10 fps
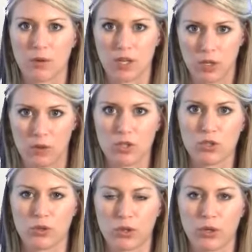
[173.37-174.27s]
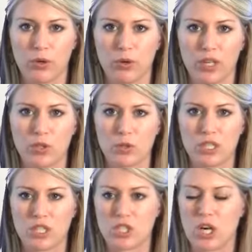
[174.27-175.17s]
That way you know it's truly a whole grain
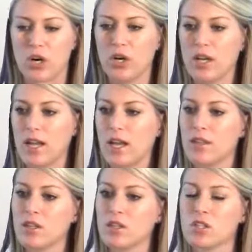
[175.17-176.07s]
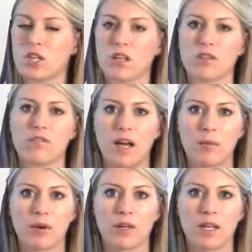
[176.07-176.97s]
tortilla shell. And then you can check the
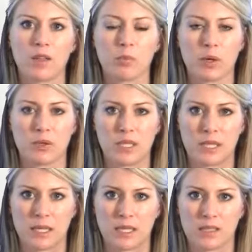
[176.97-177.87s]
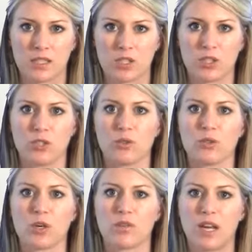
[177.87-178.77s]
fiber and the protein content
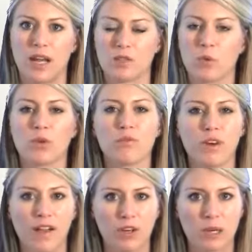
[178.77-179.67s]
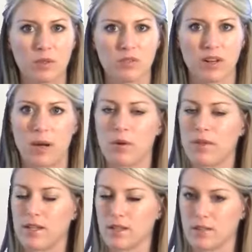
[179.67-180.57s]
too. So if it has more than 5 grams of
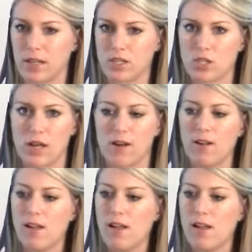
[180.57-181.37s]
fiber, that's a great shell.